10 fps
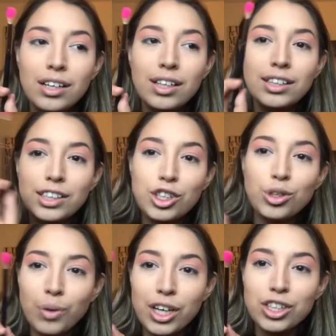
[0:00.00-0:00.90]

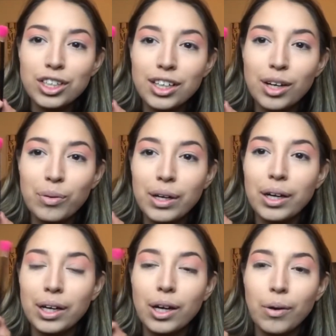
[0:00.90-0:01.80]
situation that we're
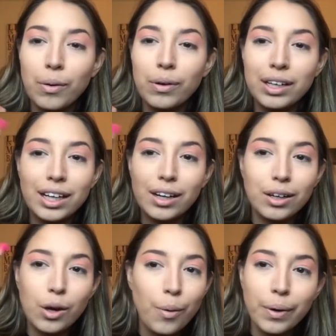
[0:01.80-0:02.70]
gonna go get
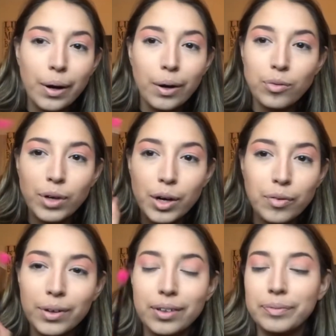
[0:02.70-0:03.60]
going on,
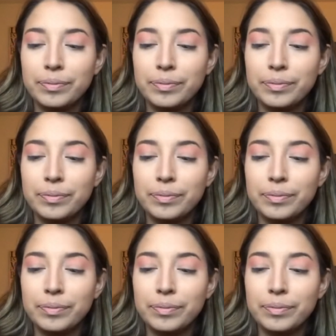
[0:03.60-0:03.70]
whatever.